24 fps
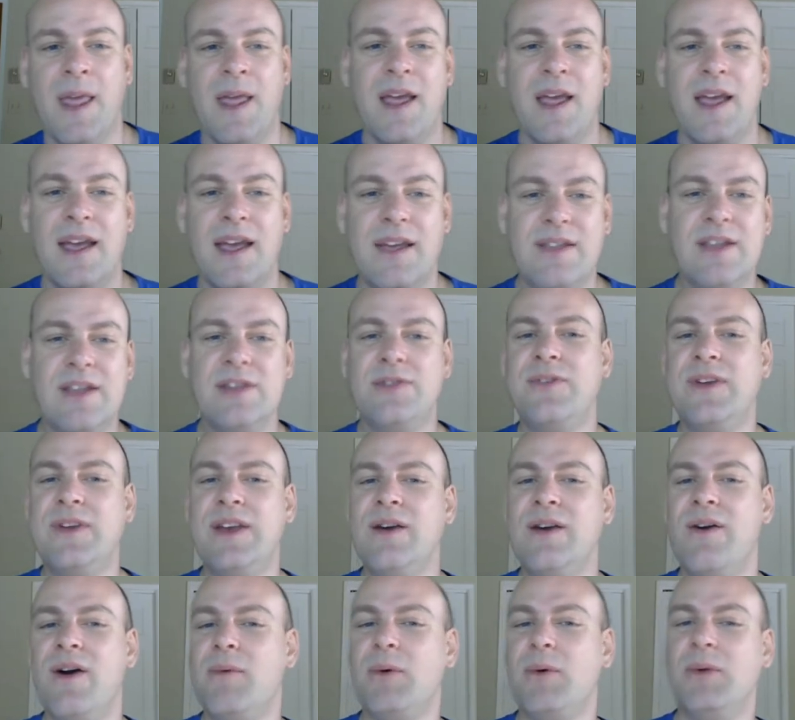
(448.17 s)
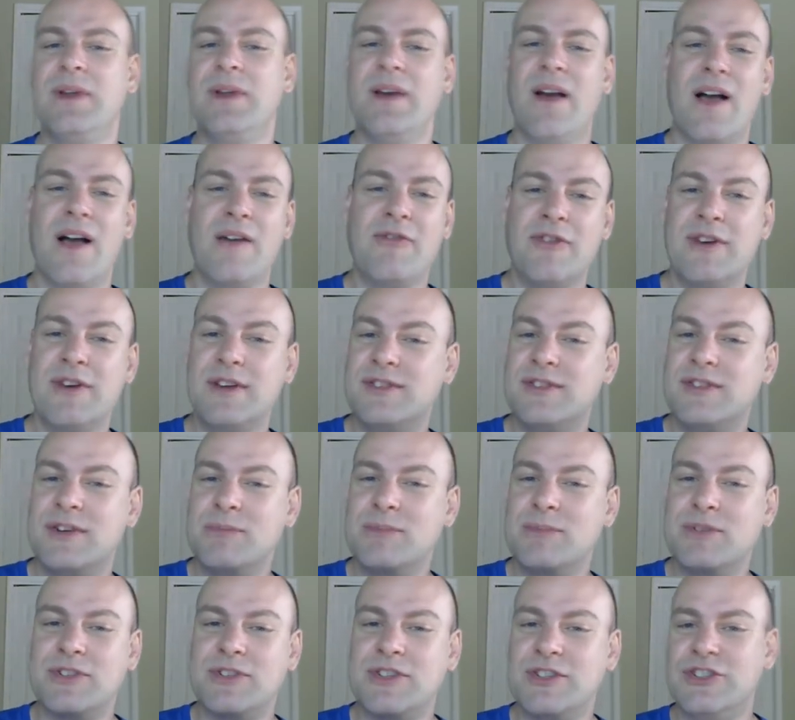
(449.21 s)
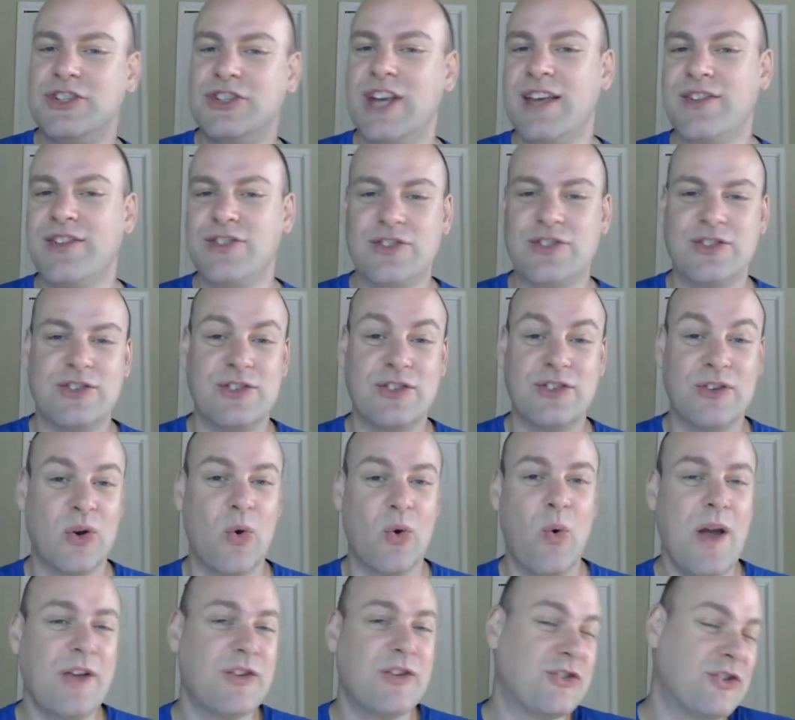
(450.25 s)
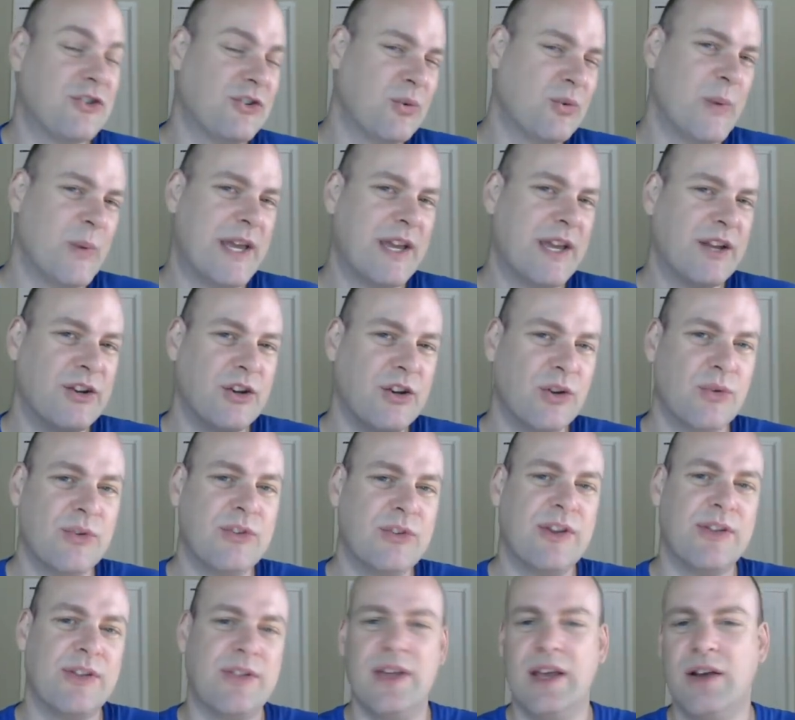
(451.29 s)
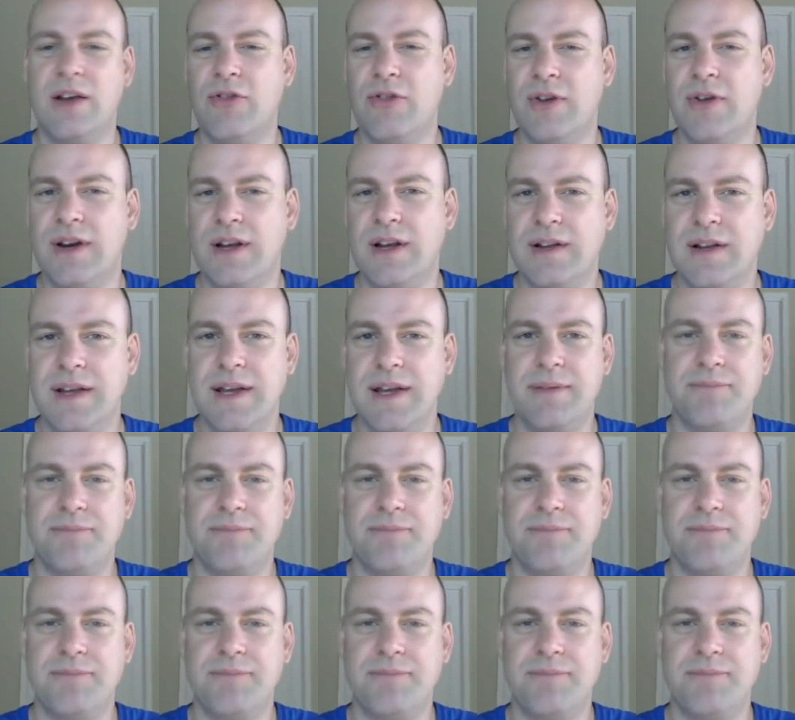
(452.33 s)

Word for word: In this video, I'm only offering some suggestions and questions we can use to think critically.